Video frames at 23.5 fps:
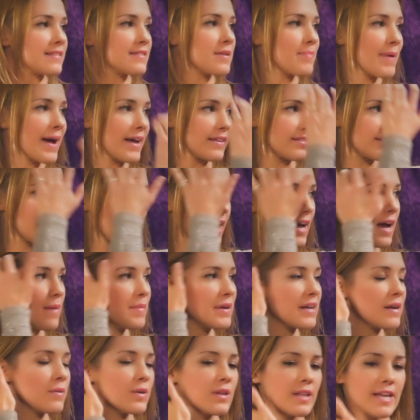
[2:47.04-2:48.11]
is the best. Yeah, I
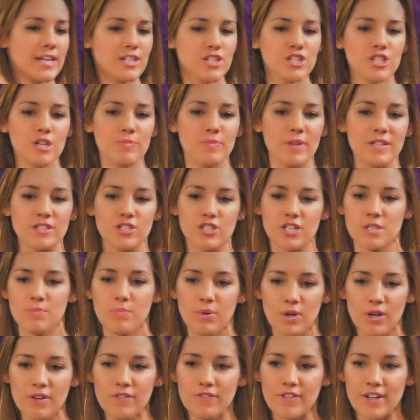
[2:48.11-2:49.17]
mean a relationship that's just
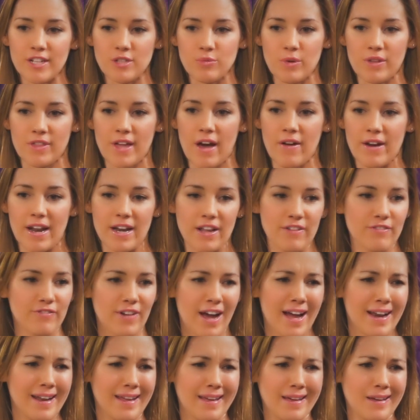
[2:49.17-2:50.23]
perfect without any
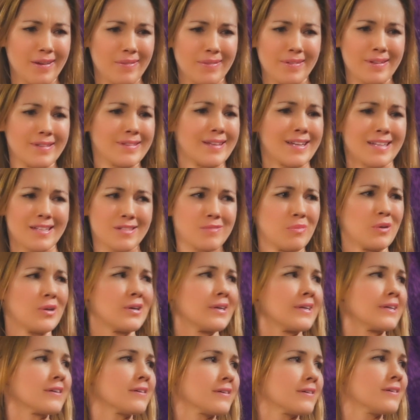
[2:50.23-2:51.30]
fighting. I mean sure. that is
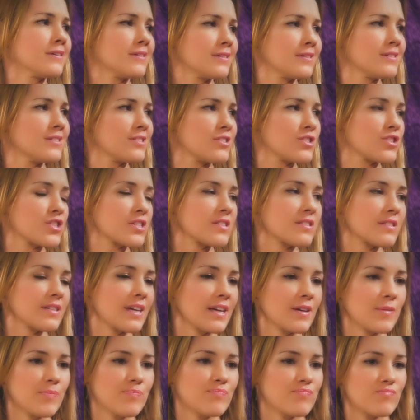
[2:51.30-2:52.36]
boring. Yeah. Just
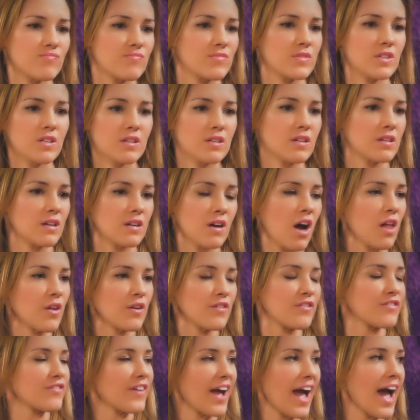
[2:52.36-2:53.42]
like call her
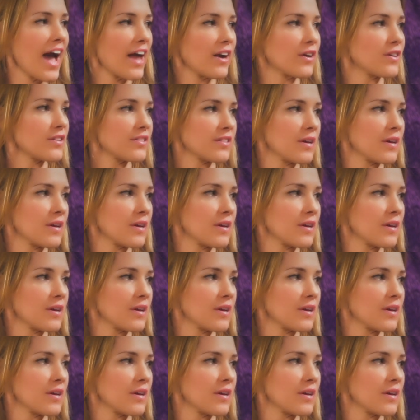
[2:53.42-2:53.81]
fat or